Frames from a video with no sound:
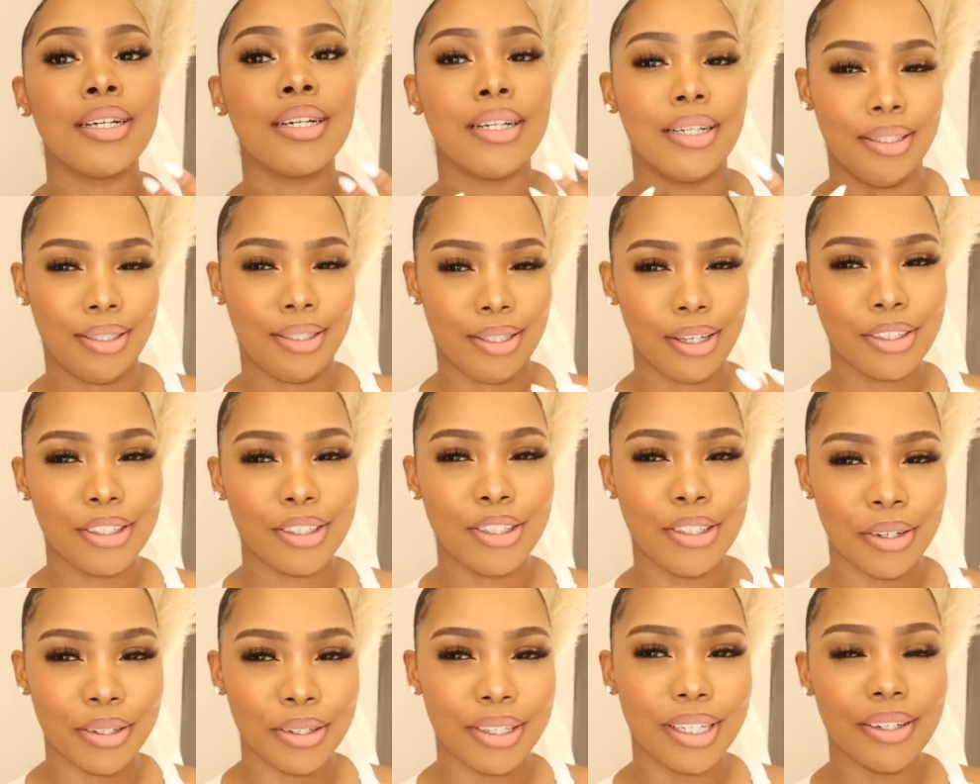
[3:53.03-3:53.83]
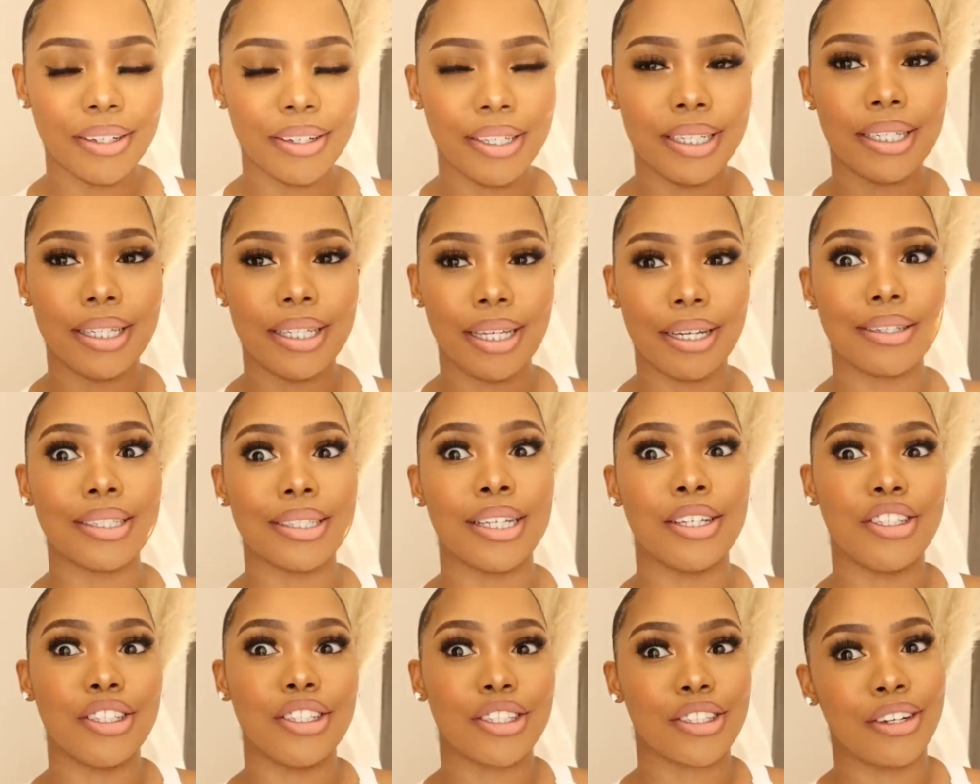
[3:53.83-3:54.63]
it's not dirty or anything because
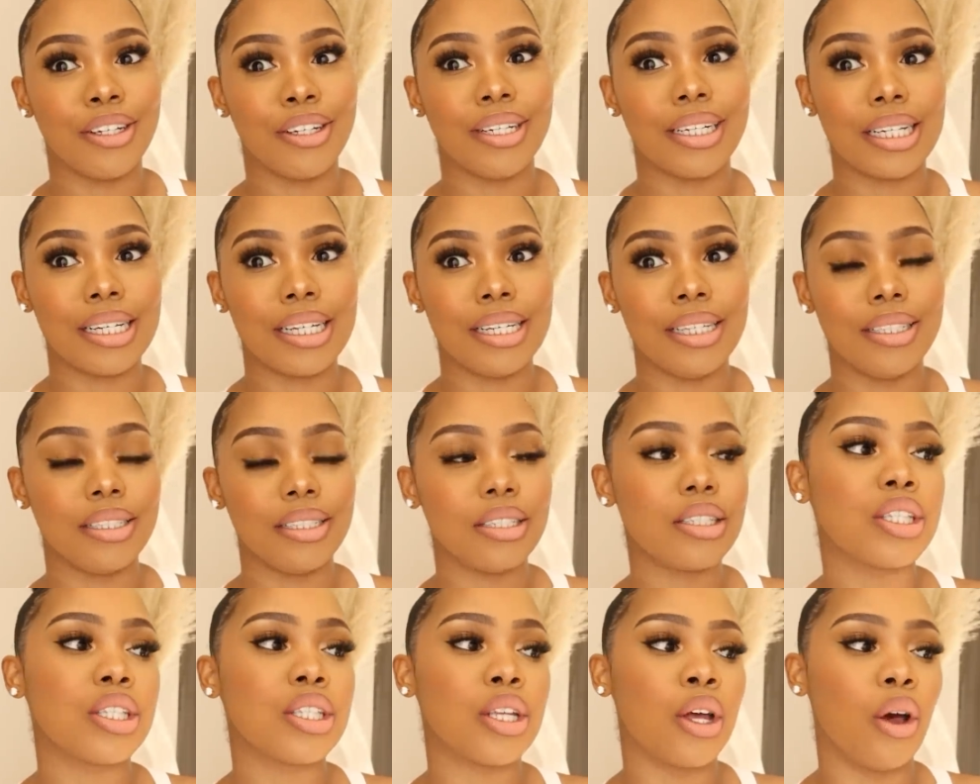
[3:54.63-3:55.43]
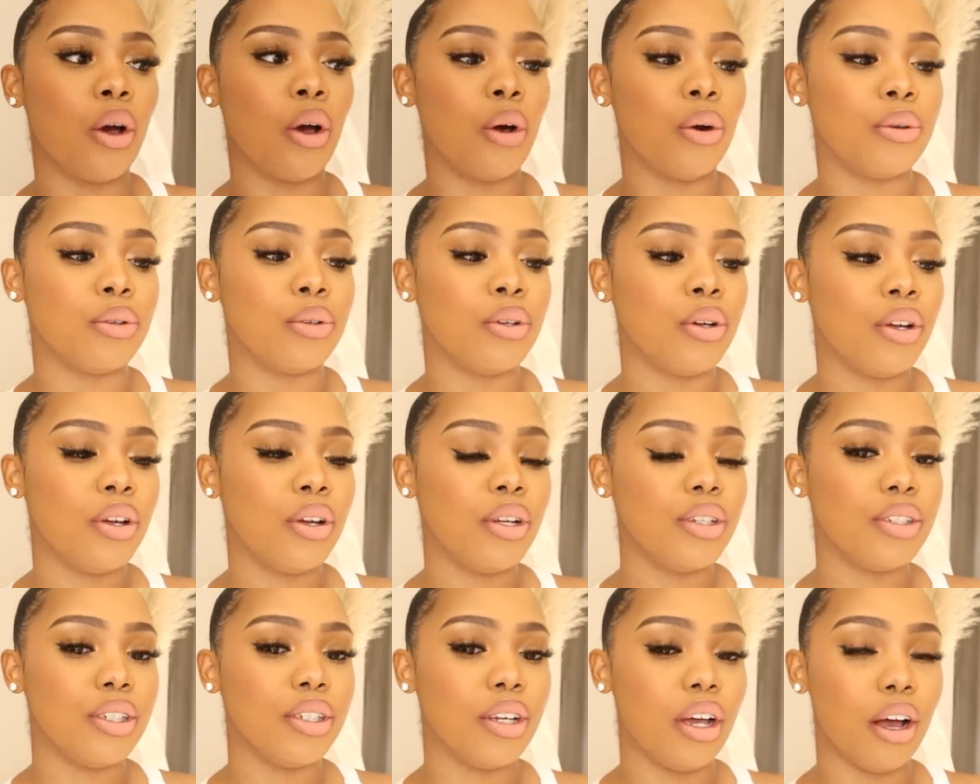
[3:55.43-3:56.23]
I just got it cleaned. So
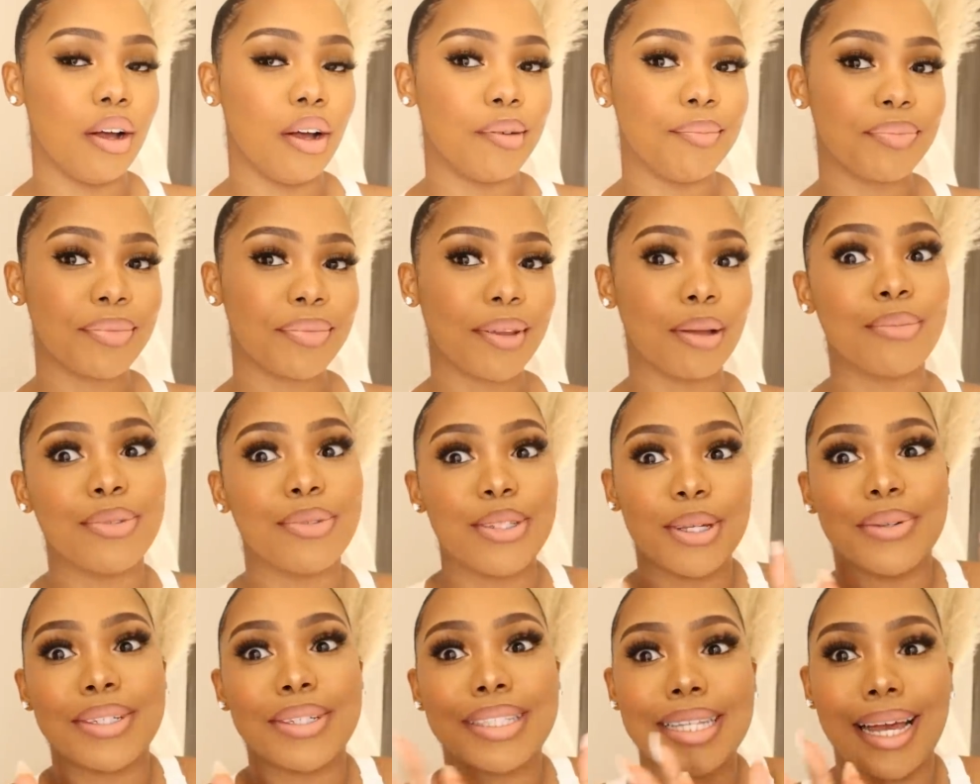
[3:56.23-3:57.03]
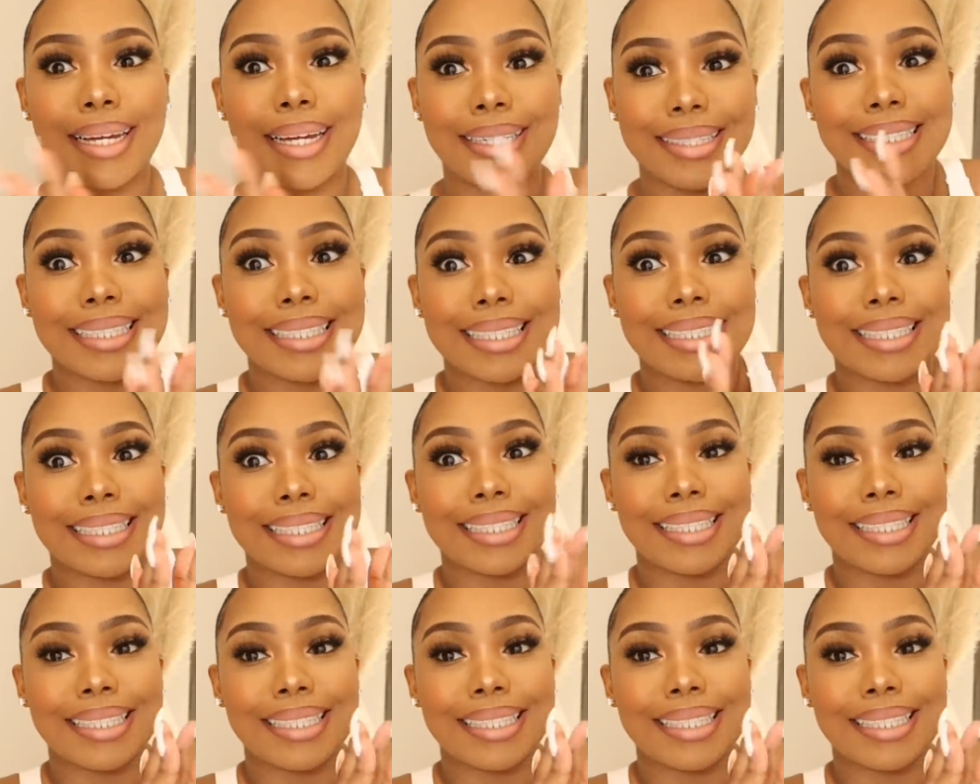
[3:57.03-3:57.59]
yeah, I'm so excited.